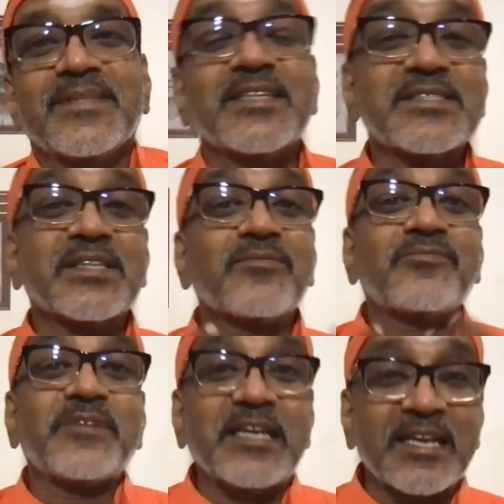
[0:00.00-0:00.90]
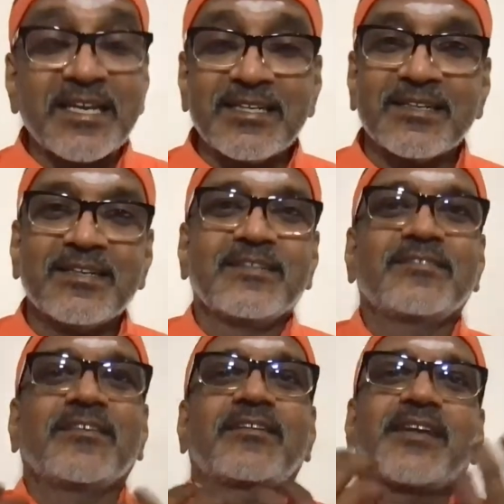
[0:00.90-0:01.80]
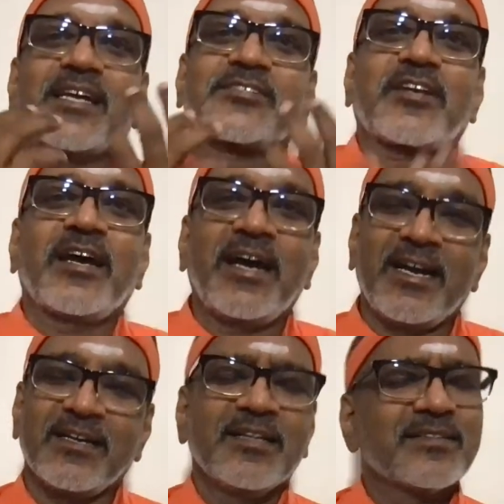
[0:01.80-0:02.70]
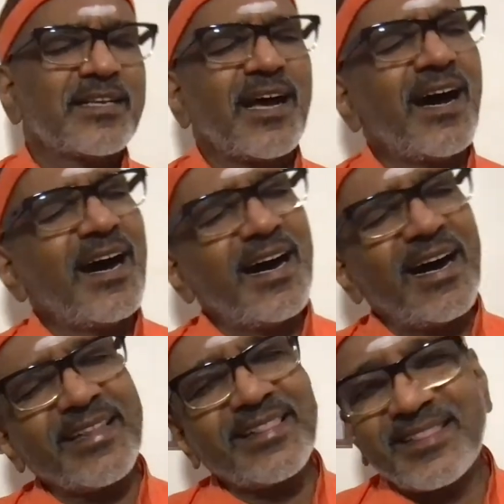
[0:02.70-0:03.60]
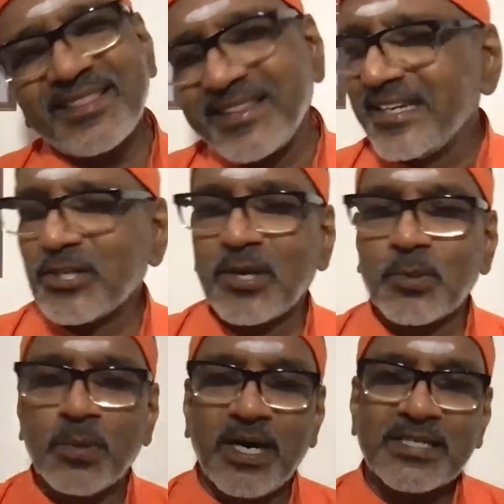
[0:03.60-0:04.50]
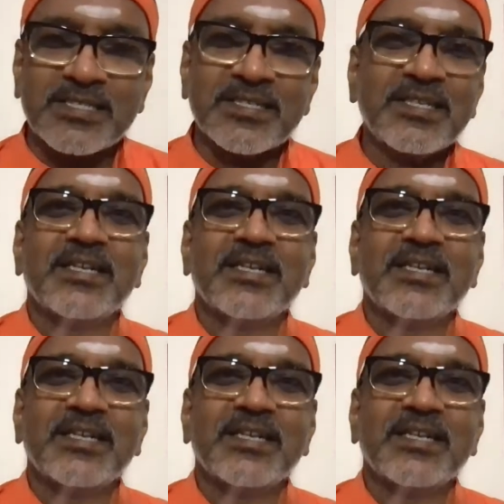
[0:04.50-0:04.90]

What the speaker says: This is the feeling Dhritarashtra had, that I think it all worked.